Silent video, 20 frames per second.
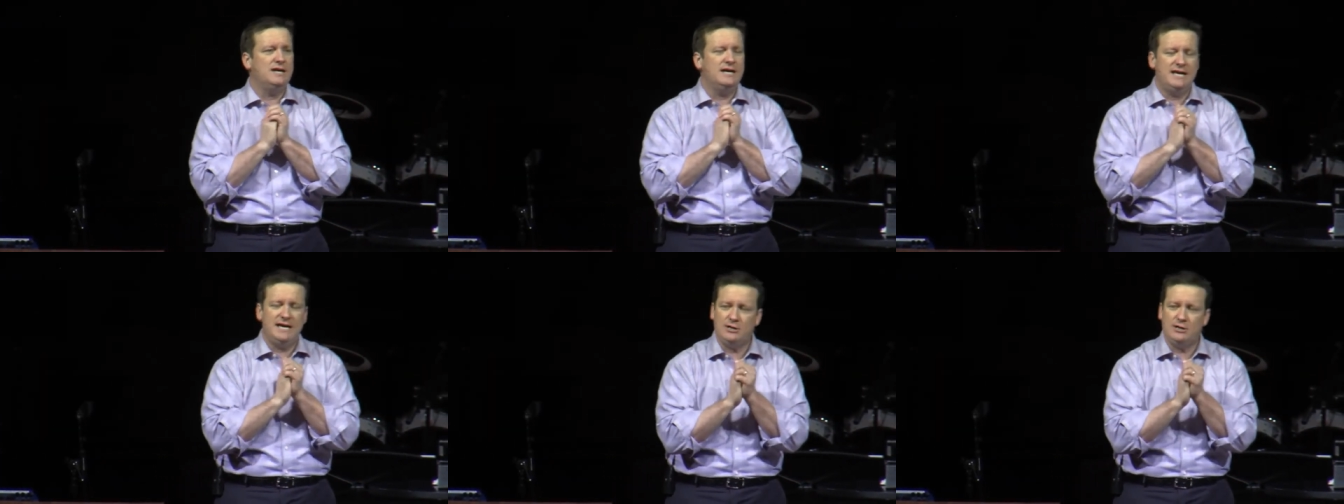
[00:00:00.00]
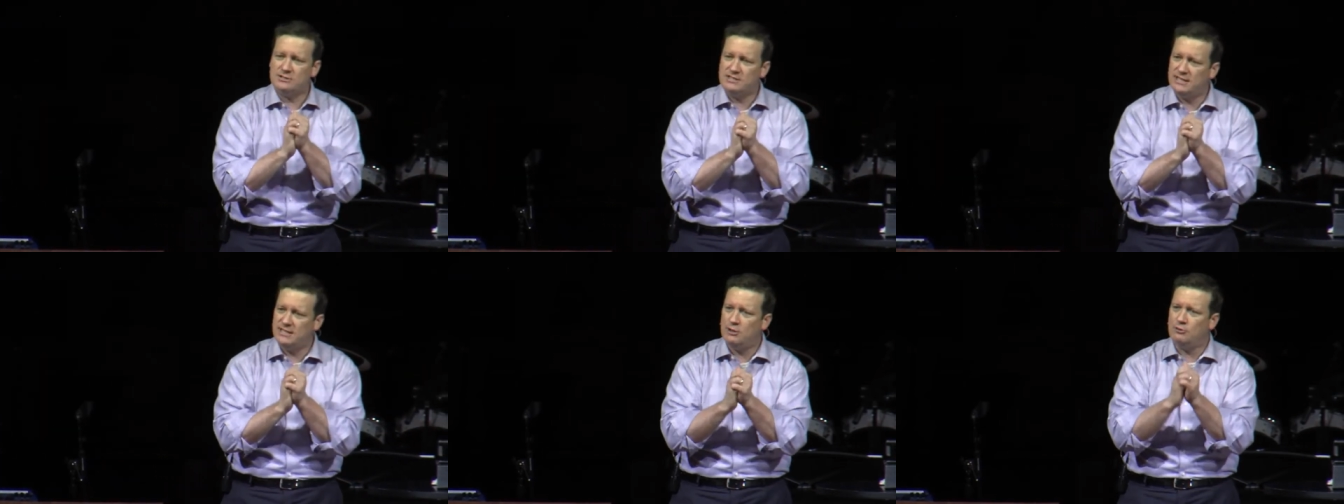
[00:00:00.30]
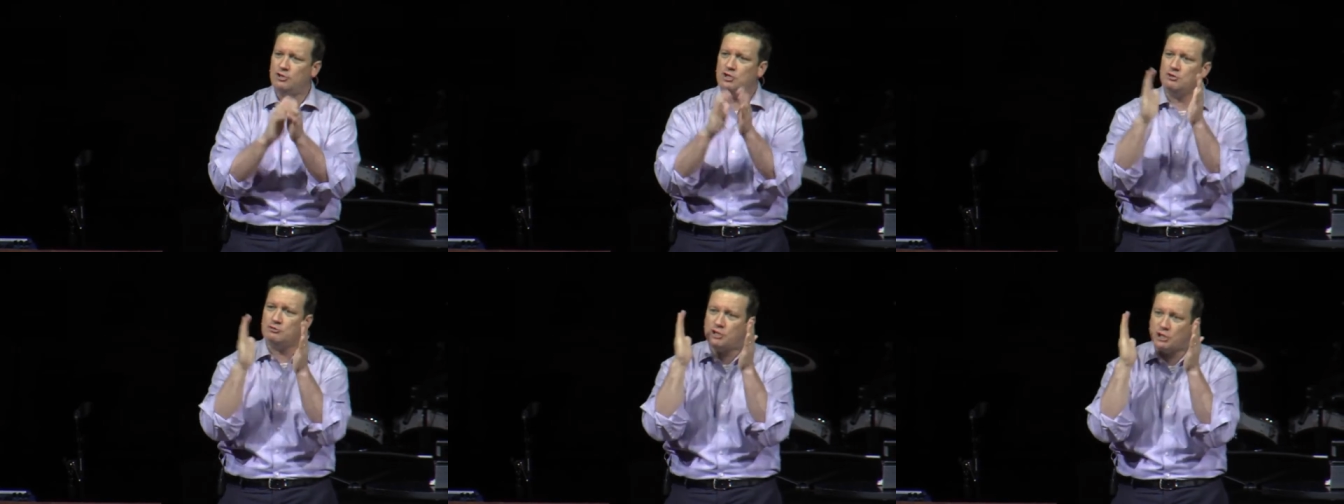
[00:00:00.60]
Here's the deal
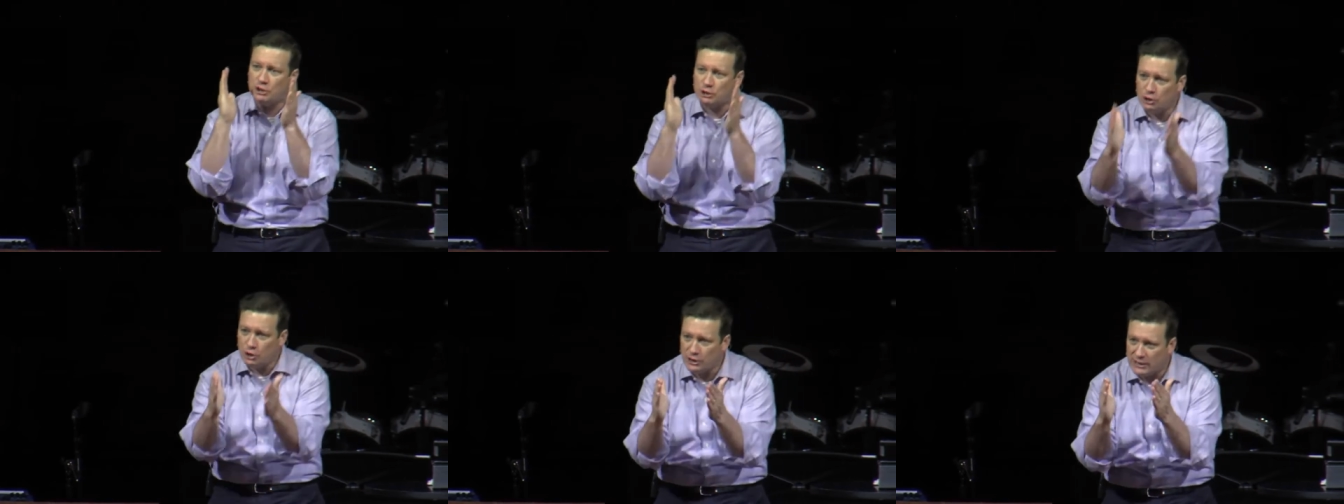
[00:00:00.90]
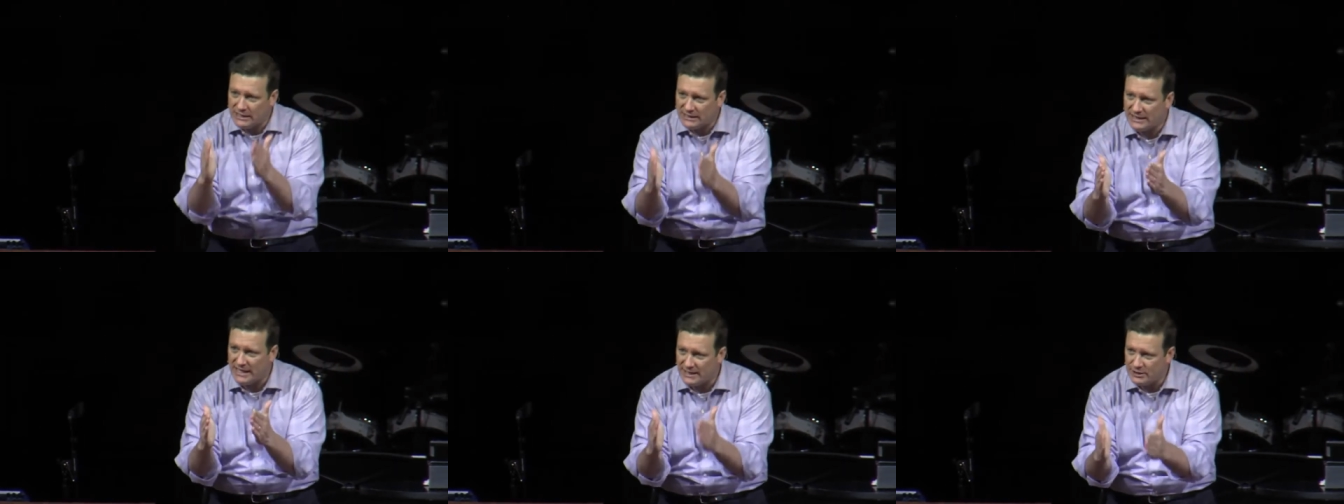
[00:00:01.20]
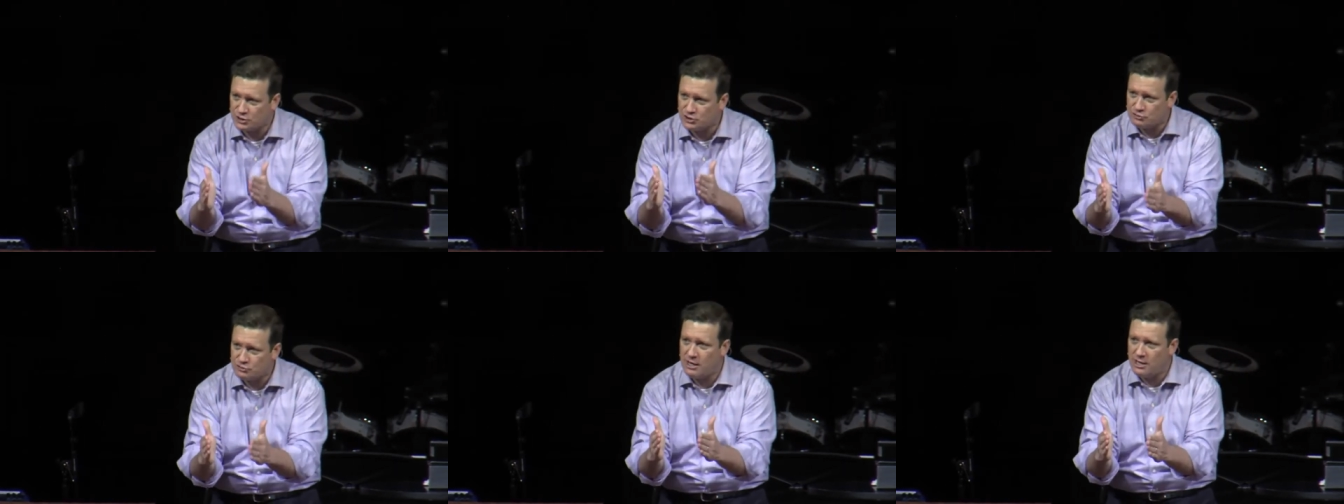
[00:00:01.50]
you can look at that
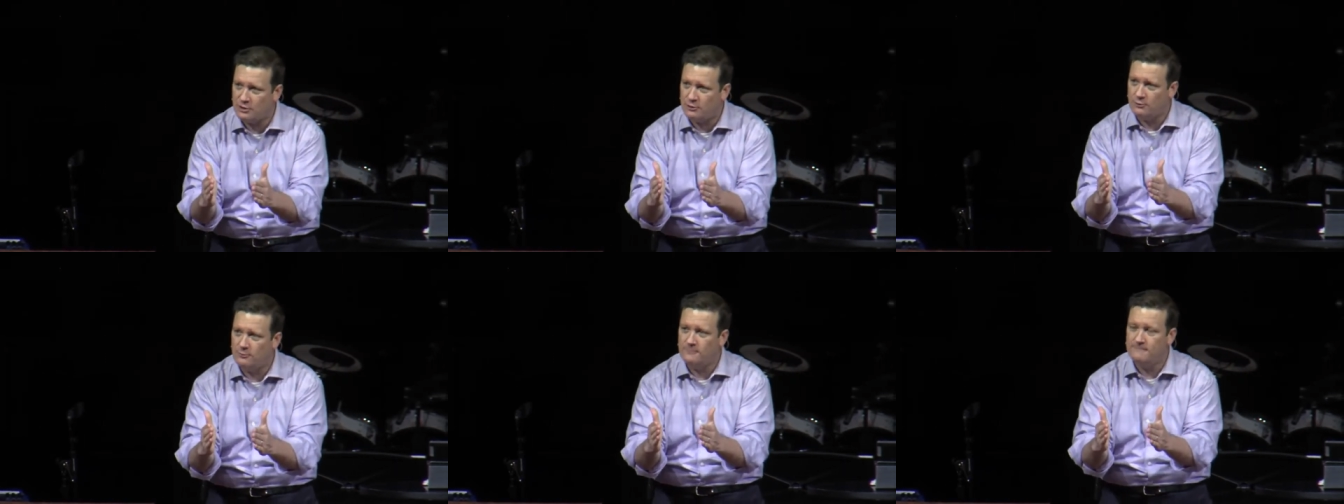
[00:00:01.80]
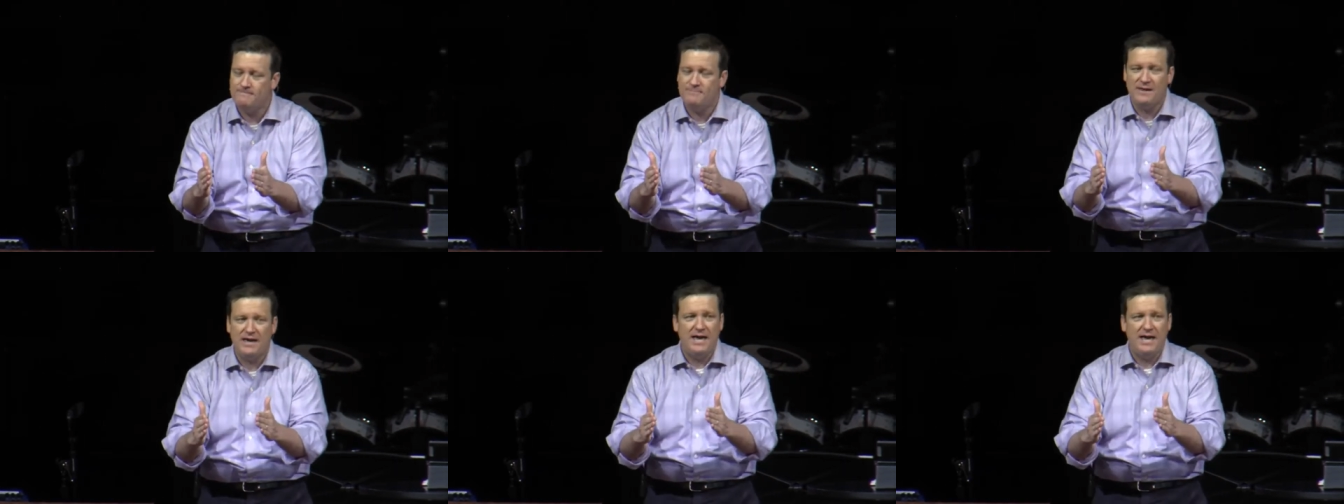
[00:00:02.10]
struggle